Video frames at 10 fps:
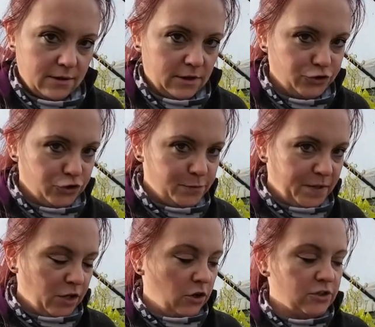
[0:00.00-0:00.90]
And just
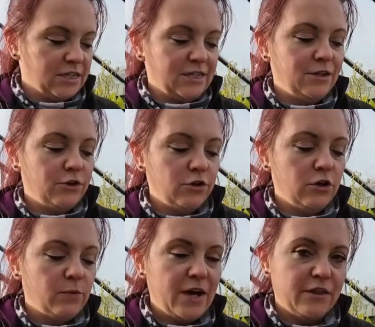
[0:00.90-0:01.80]
because I didn't
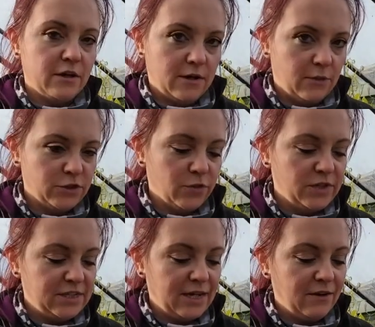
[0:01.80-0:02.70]
know whether I was
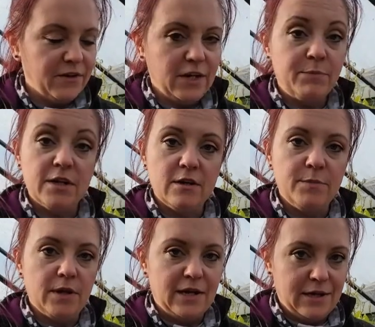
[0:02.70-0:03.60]
going to have any
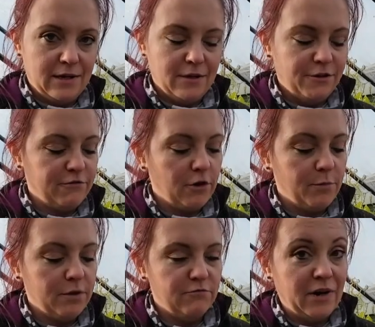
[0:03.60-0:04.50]
purple Heart
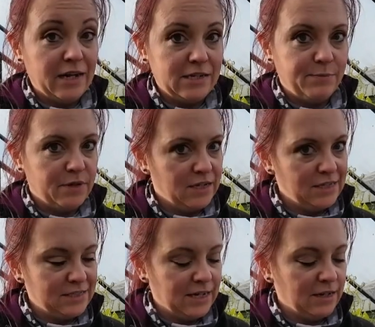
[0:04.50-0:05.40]
Throb ripe at
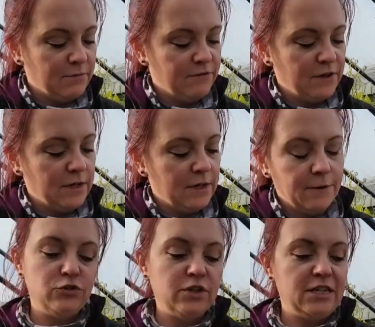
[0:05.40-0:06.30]
this time of year, I
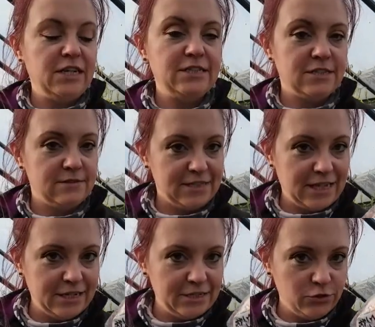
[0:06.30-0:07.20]
took a decent
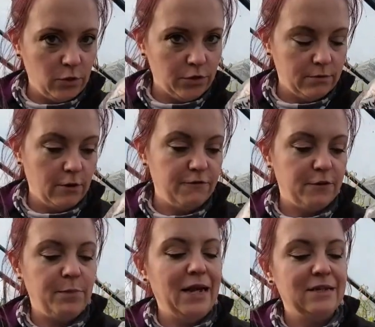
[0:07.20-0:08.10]
sized one off
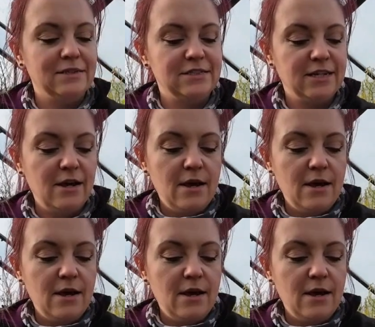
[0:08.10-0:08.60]
the plant